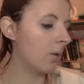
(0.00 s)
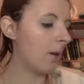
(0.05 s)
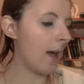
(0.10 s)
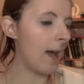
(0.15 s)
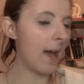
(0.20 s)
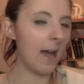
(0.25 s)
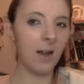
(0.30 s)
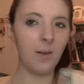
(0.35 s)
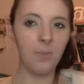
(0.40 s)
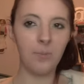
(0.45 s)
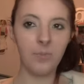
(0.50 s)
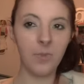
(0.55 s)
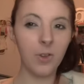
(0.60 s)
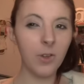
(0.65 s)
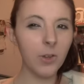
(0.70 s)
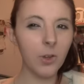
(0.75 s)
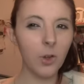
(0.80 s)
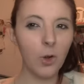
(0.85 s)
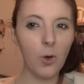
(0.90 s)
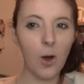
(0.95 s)

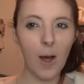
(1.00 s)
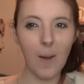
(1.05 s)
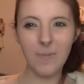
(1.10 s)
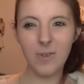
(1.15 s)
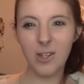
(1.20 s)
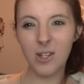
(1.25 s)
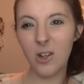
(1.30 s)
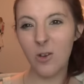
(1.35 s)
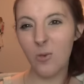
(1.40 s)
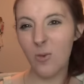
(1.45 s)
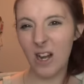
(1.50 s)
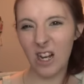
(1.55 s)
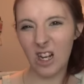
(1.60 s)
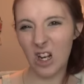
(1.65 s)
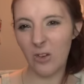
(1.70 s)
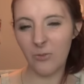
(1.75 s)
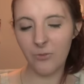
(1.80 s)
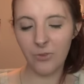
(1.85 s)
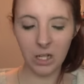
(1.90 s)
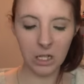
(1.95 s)
So I'm just going to wear
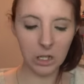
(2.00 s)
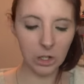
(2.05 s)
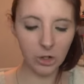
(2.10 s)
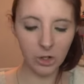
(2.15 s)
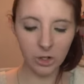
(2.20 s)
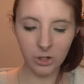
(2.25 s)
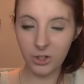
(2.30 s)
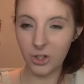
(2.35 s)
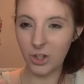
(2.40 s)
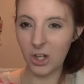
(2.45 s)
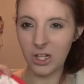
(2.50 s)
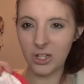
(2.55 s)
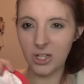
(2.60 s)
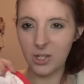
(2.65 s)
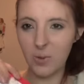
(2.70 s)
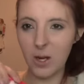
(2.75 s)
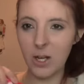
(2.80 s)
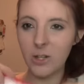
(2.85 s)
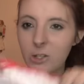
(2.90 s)
comfy clothes. So I just